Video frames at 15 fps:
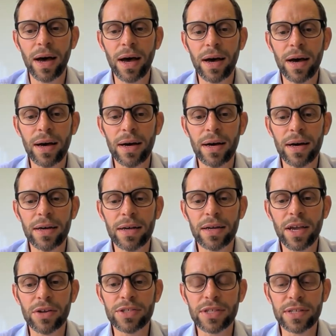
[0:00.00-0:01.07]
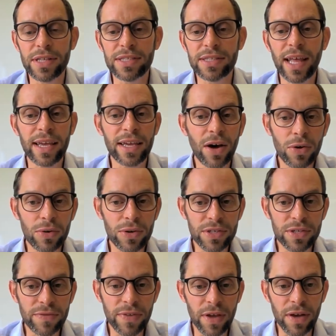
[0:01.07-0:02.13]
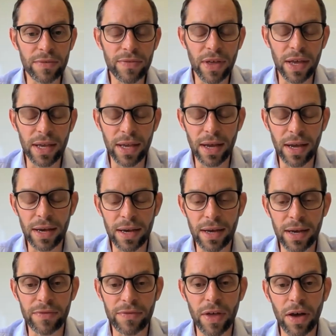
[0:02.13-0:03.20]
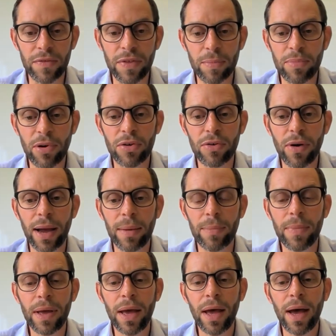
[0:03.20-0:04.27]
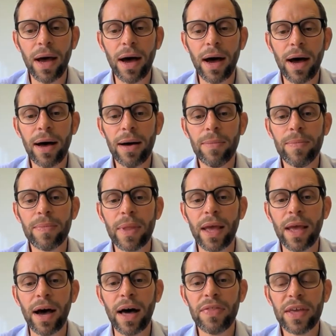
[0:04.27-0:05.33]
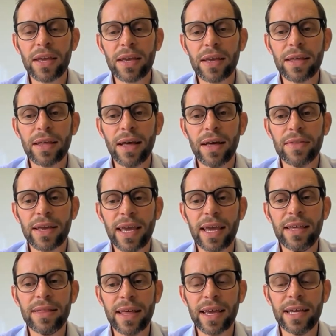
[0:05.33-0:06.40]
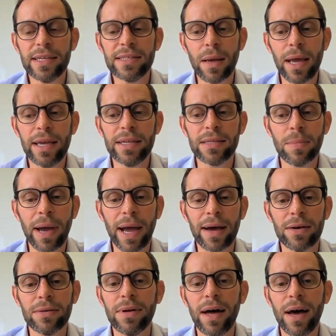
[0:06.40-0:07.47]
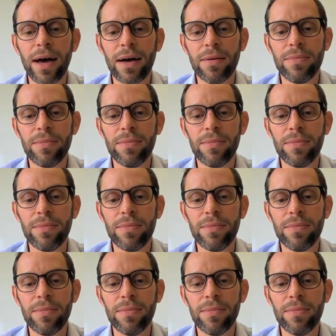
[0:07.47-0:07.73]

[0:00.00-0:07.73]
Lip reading: the stakeholders of the program. I think the key thing is about